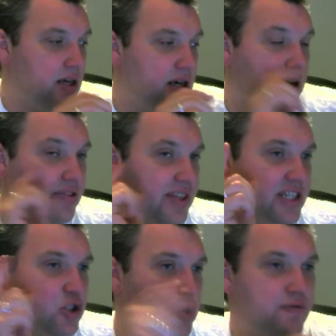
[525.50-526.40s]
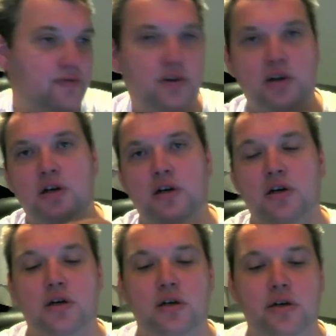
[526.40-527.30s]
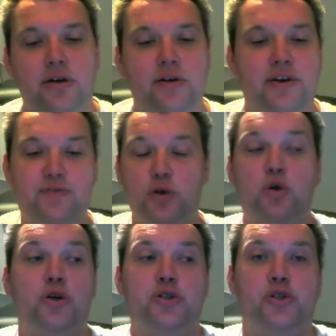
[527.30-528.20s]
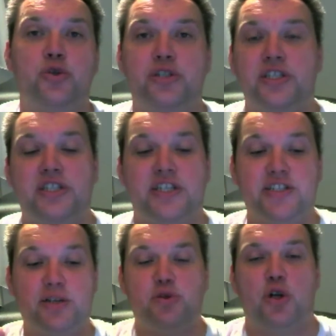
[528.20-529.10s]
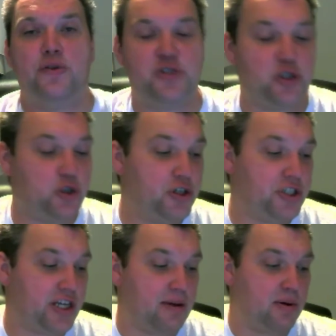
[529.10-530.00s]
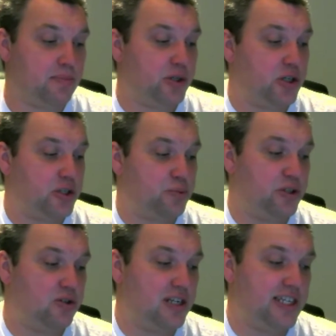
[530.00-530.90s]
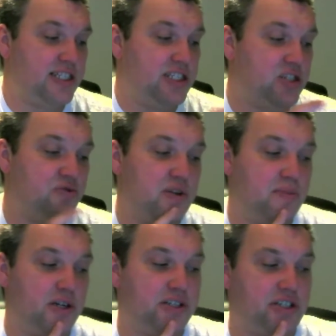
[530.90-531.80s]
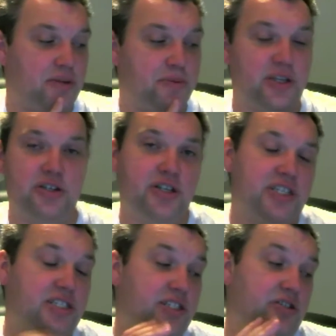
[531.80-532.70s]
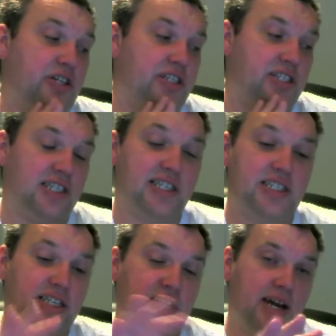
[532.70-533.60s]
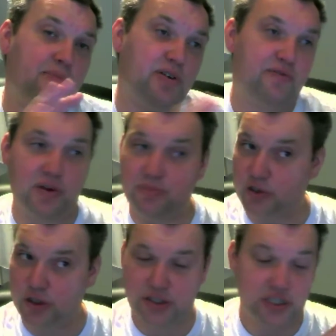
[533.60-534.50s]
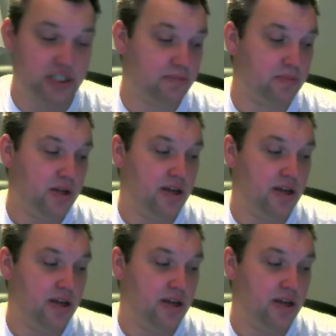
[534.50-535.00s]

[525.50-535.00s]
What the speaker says: that's good for if you're going to use this as some sort of security camera, because when you click these three buttons up here, you can delete the camera from your system,